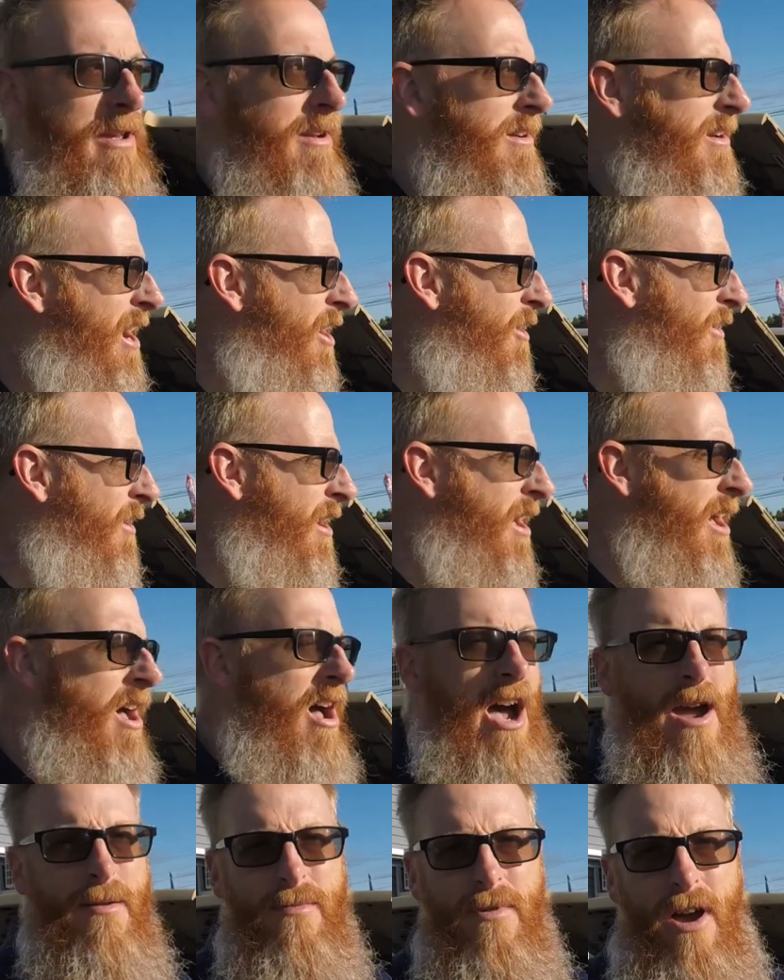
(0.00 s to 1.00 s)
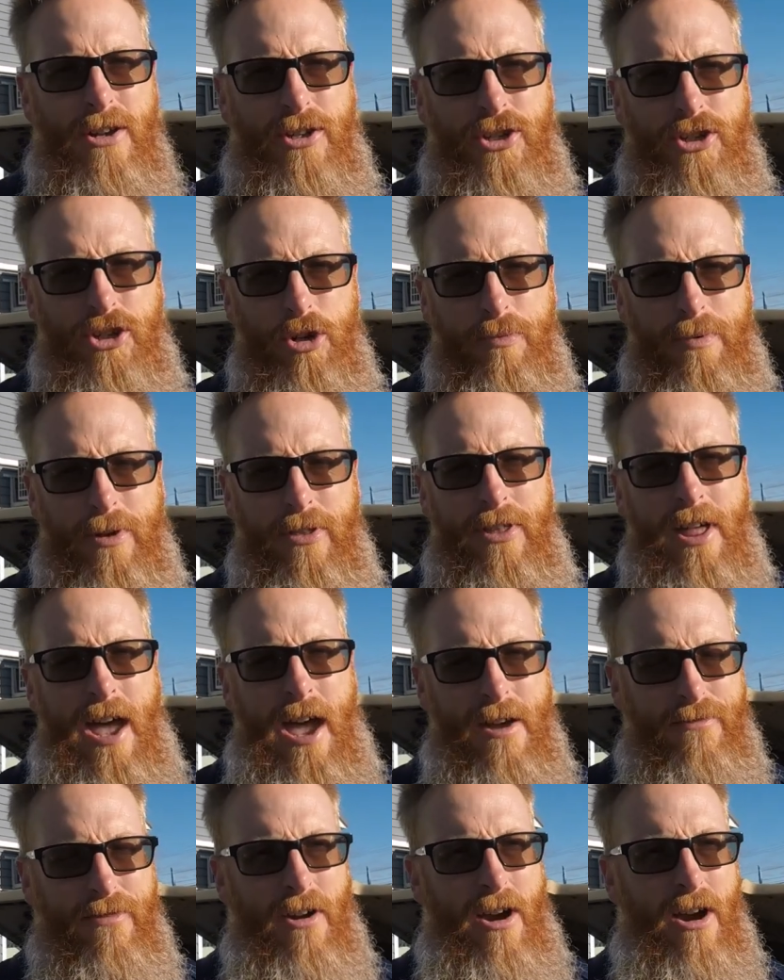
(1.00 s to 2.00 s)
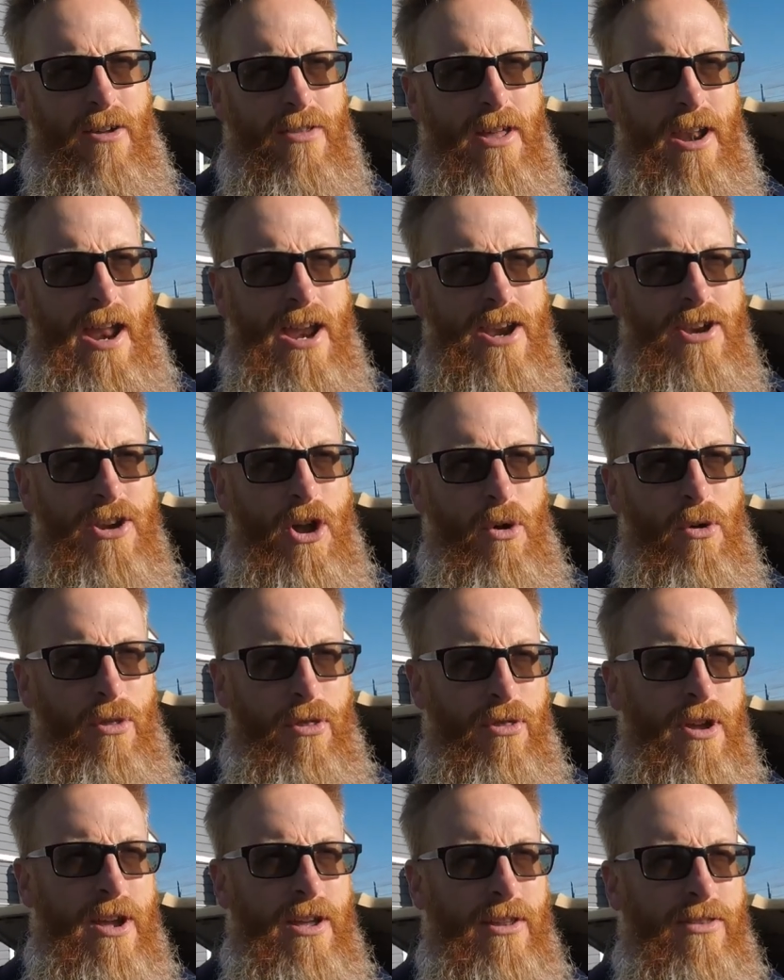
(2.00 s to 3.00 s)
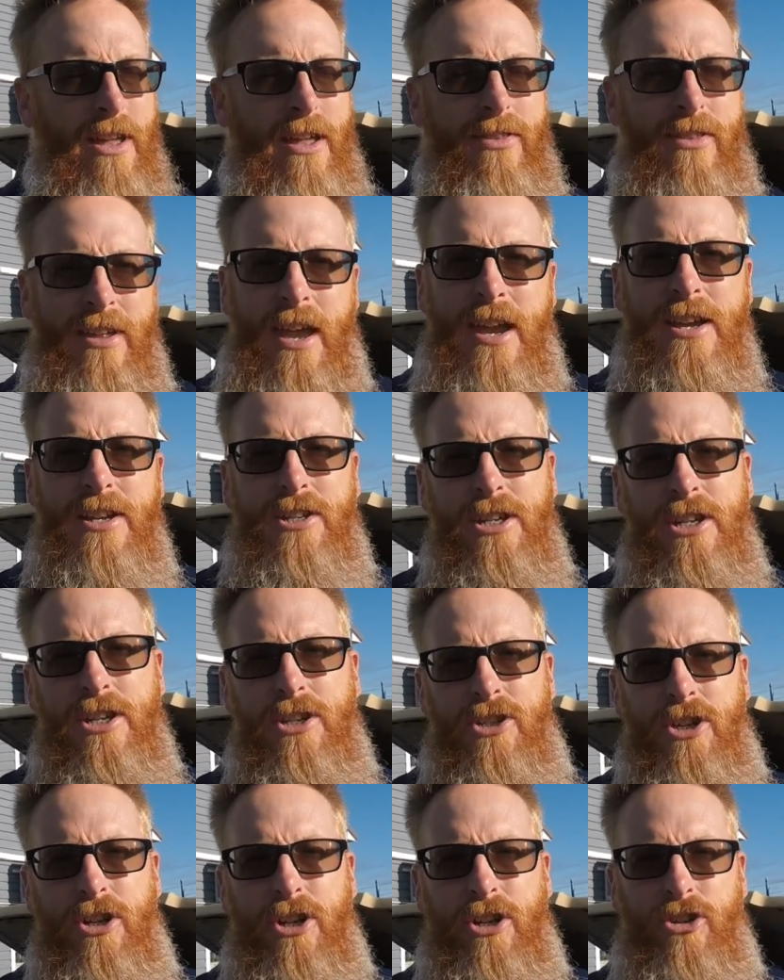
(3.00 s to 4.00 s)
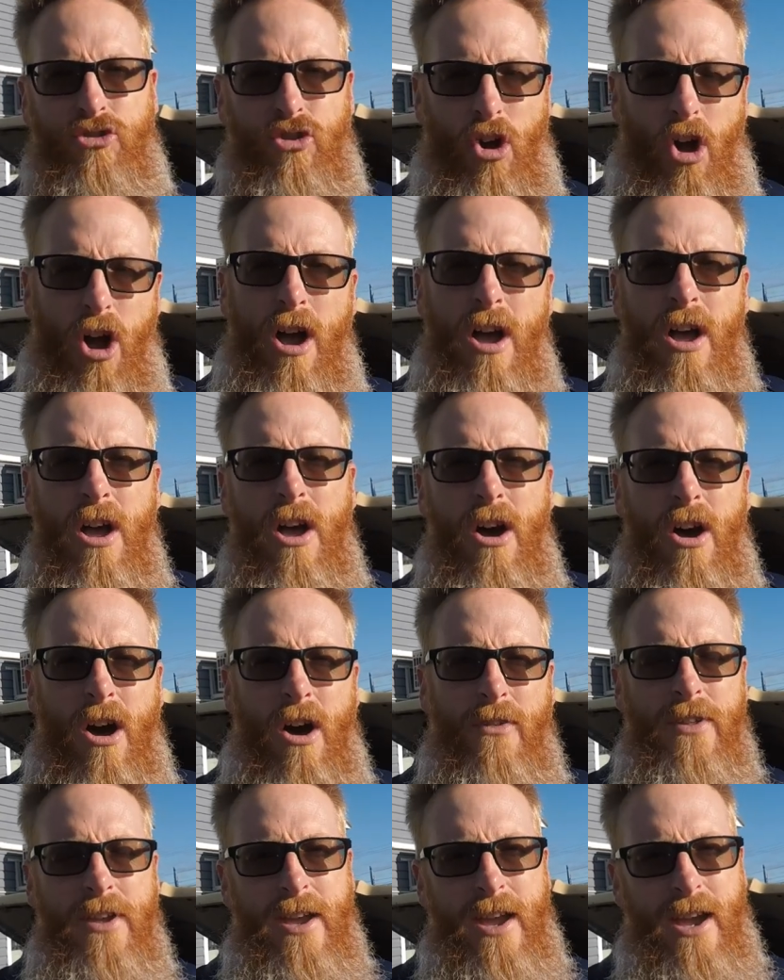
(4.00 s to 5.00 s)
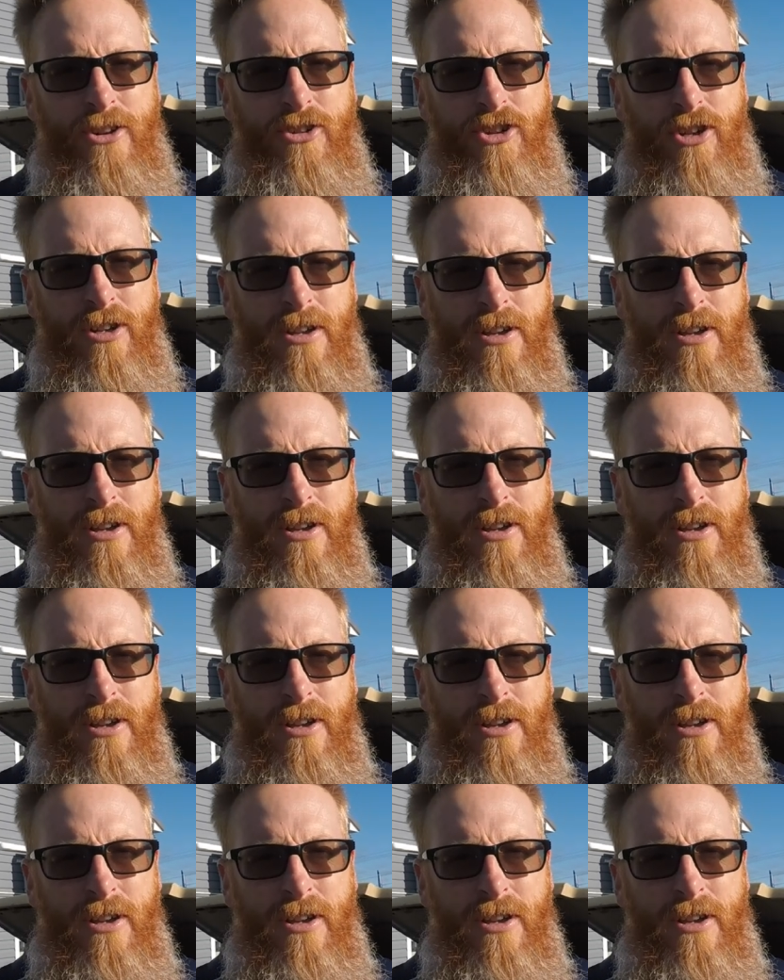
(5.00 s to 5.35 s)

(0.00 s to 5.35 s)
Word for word: Now, I'm not stupid that far that I don't think that the AC is going to draw on the engine.